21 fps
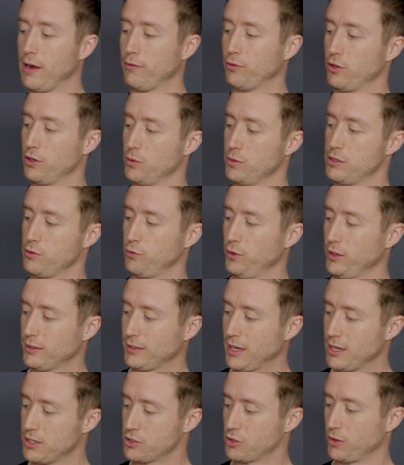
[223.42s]
have to do is flick
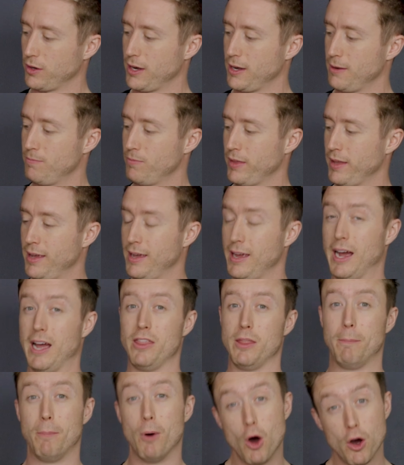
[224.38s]
that screen
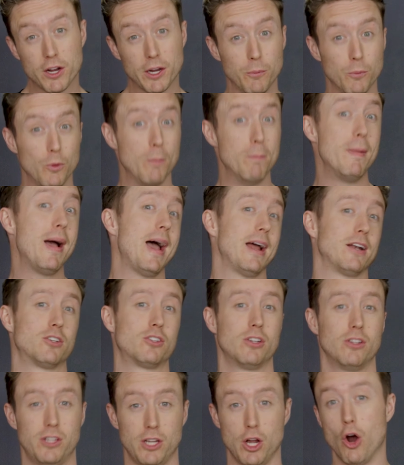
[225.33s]
and the Pocket will
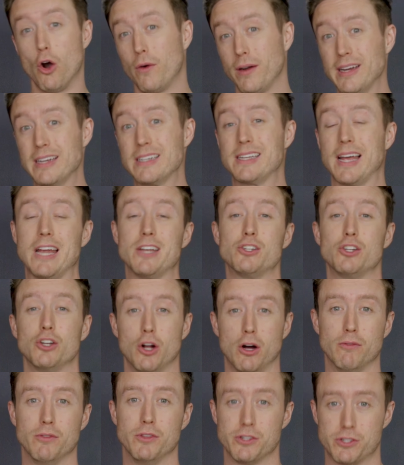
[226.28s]
match the orientation
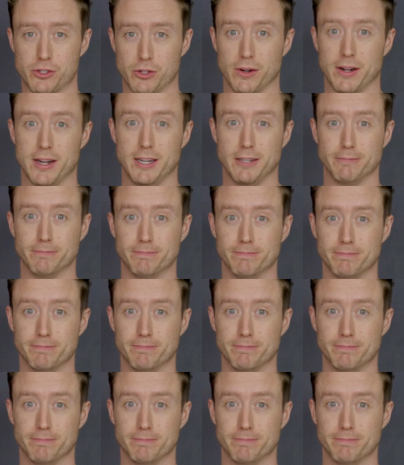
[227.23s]
of the screen.